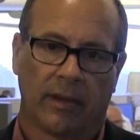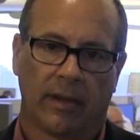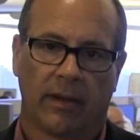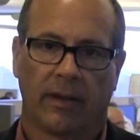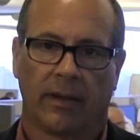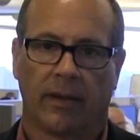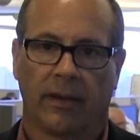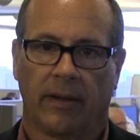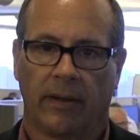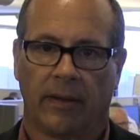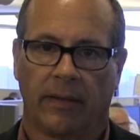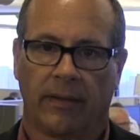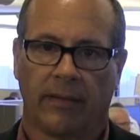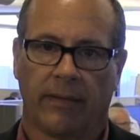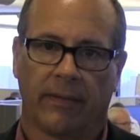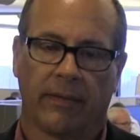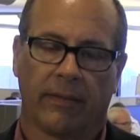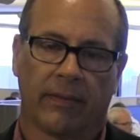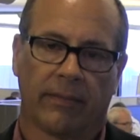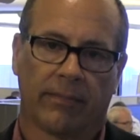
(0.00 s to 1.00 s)

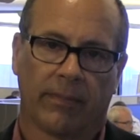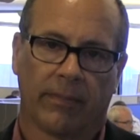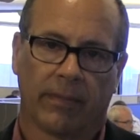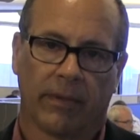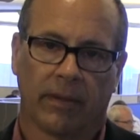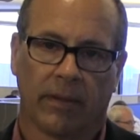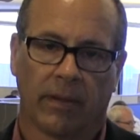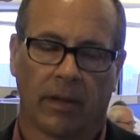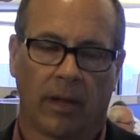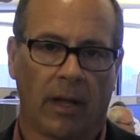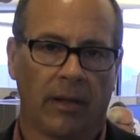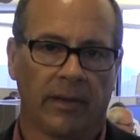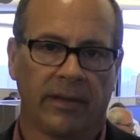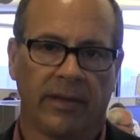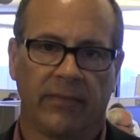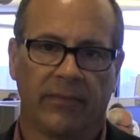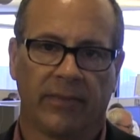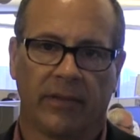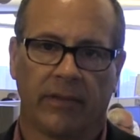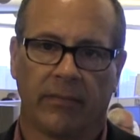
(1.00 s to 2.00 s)
uh,
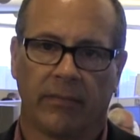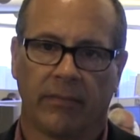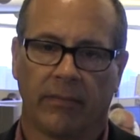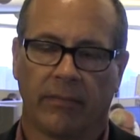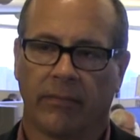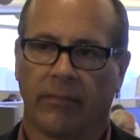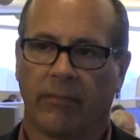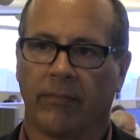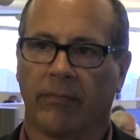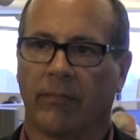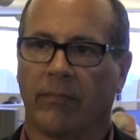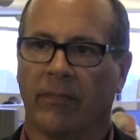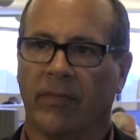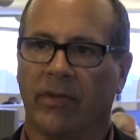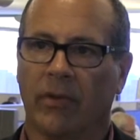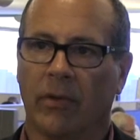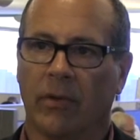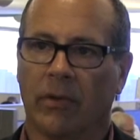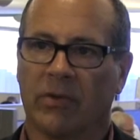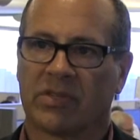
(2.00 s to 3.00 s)
uneven
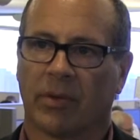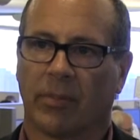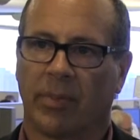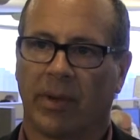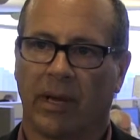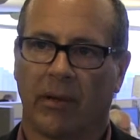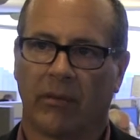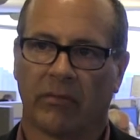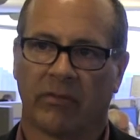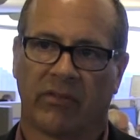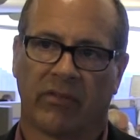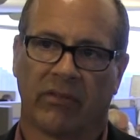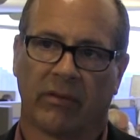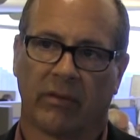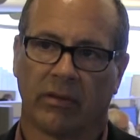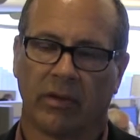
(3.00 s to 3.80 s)
news about uh,